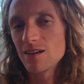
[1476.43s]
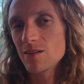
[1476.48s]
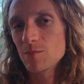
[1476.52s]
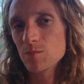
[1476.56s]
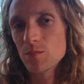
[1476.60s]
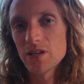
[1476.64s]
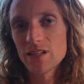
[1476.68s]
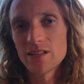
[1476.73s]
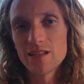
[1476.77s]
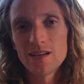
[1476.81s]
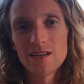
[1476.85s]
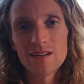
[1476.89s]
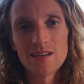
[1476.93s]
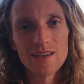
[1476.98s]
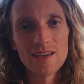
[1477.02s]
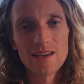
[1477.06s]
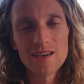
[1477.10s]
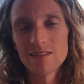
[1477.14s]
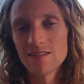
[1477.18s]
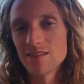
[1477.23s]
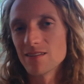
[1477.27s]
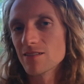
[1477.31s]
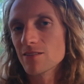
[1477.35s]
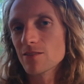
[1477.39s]
But then
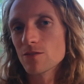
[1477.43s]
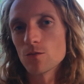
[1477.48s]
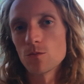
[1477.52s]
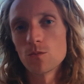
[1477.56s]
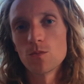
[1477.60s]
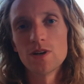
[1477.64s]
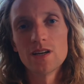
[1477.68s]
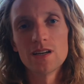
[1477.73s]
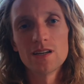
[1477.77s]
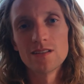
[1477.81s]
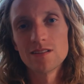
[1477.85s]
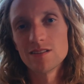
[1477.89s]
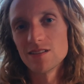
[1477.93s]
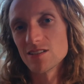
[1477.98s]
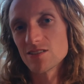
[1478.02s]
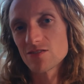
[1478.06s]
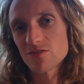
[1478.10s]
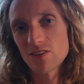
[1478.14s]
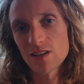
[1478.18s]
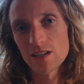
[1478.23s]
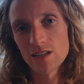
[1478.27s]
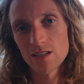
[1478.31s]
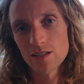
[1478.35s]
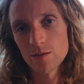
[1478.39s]
again, we are in these
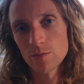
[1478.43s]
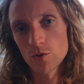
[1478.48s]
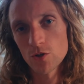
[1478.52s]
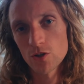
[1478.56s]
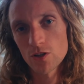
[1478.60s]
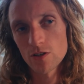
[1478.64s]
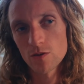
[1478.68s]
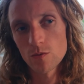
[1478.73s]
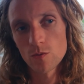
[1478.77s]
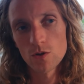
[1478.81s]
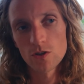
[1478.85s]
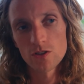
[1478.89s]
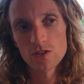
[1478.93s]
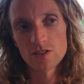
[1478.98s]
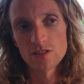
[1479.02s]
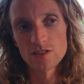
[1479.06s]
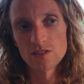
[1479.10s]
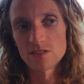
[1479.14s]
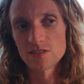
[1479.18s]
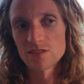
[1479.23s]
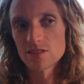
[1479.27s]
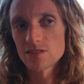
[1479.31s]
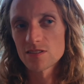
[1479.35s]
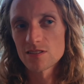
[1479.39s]
funky, murky
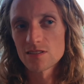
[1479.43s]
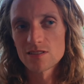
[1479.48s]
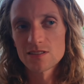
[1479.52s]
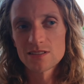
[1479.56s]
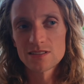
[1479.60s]
waters.